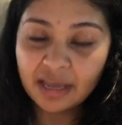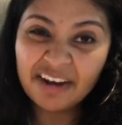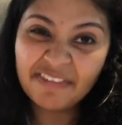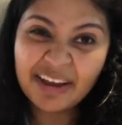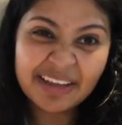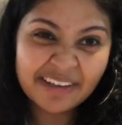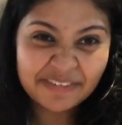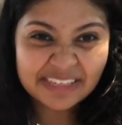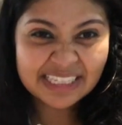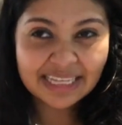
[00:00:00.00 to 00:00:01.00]
if
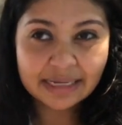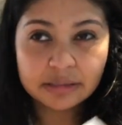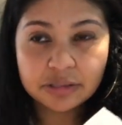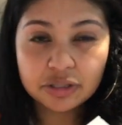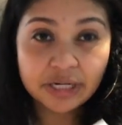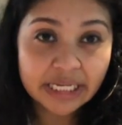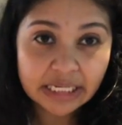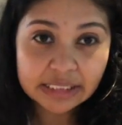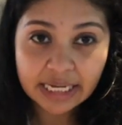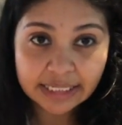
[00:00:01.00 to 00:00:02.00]
it's like
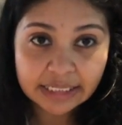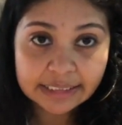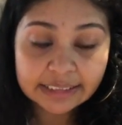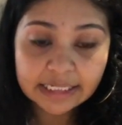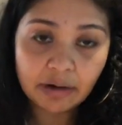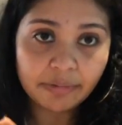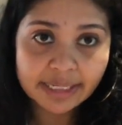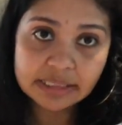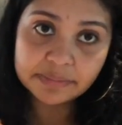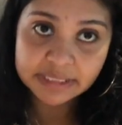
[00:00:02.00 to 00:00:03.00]
tricky technically, I'll
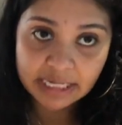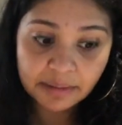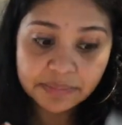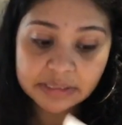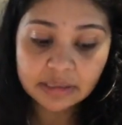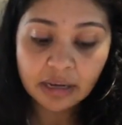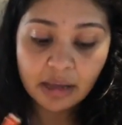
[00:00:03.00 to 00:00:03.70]
write some steps,